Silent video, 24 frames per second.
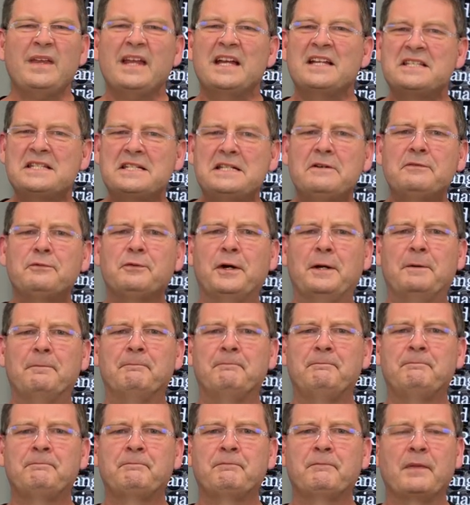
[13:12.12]
It's different,
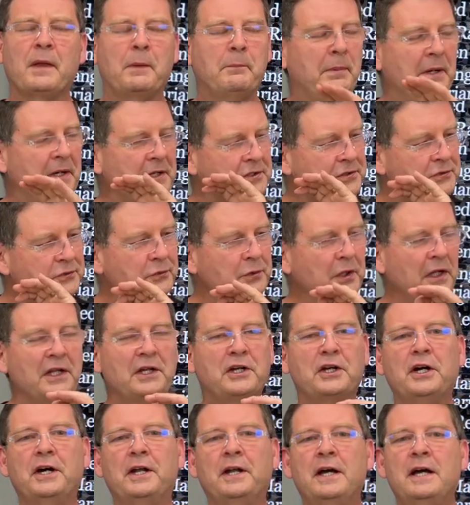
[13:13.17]
but it's really
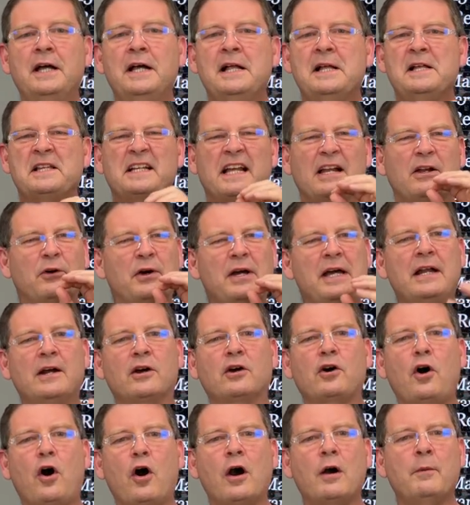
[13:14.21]
good. A little hint of
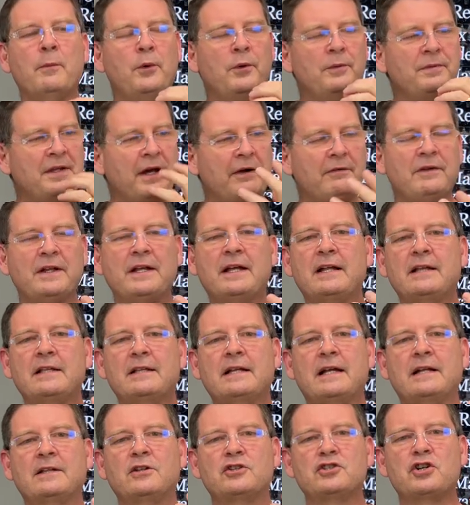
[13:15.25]
caramel, definitely get,
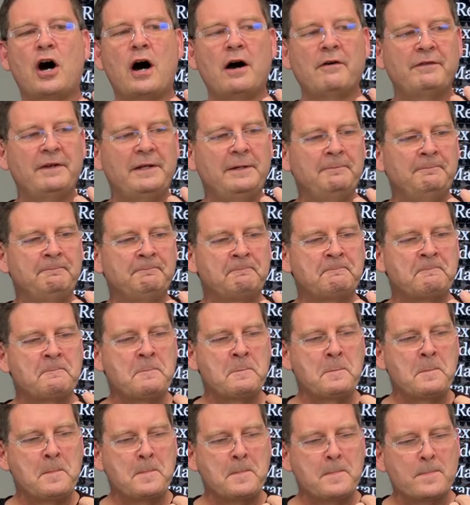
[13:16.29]
get the toffee.
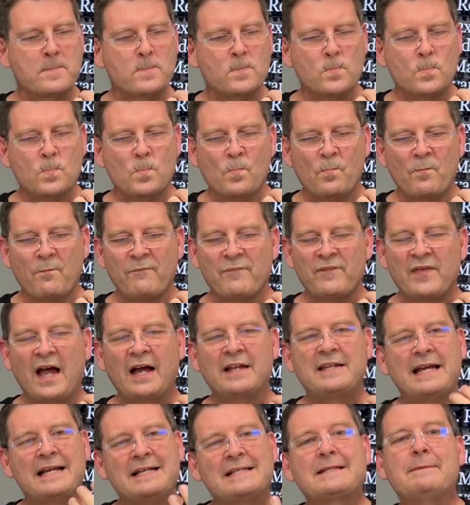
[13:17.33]
I
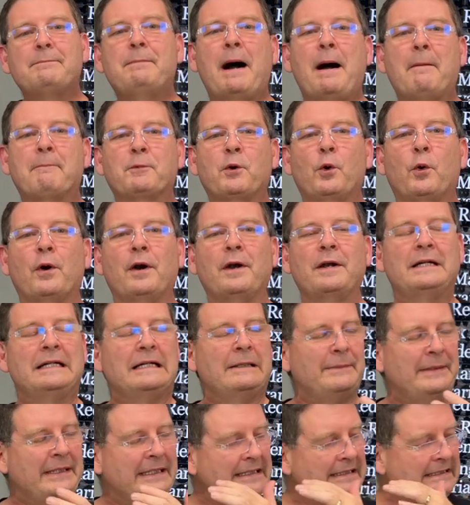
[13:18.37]
taste the popcorn.
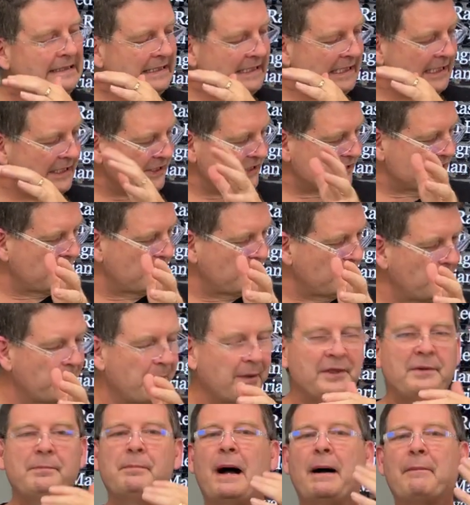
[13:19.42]
I mean, it's subtle,
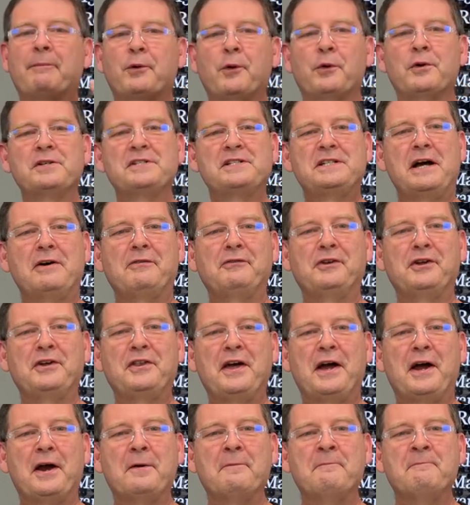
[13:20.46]
but the popcorn's definitely
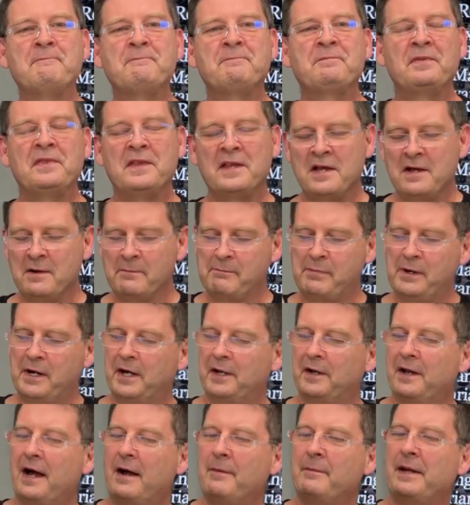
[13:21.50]
there.
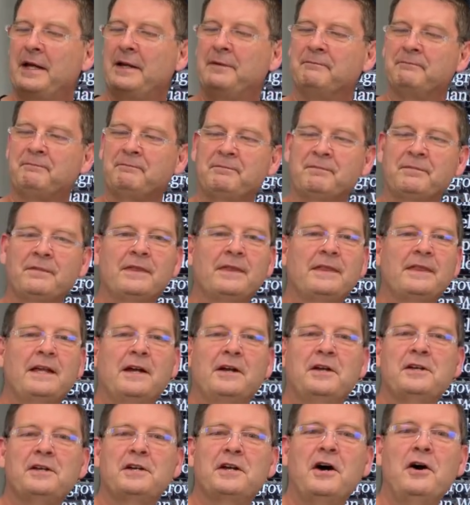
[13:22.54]
But I mean,
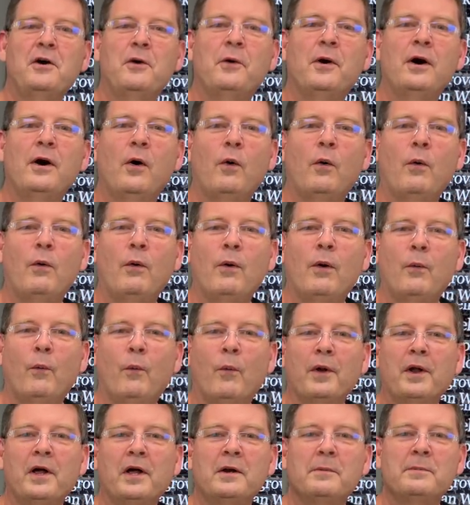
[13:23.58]
there you go.
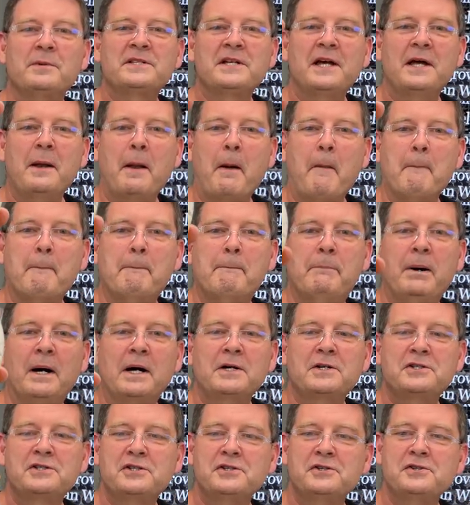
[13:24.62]
one hundred percent
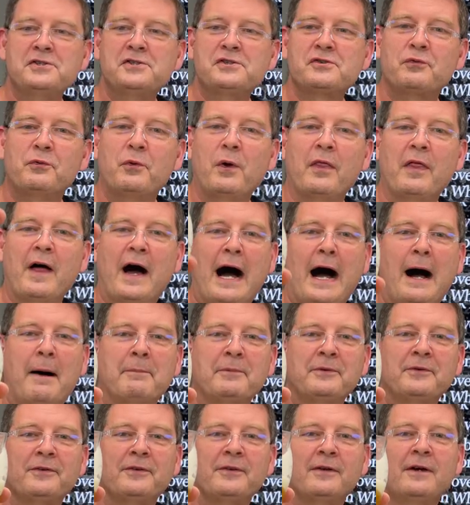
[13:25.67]
bug juice with
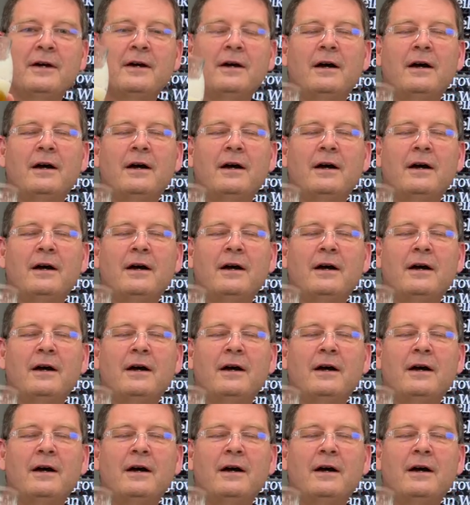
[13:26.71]
hops.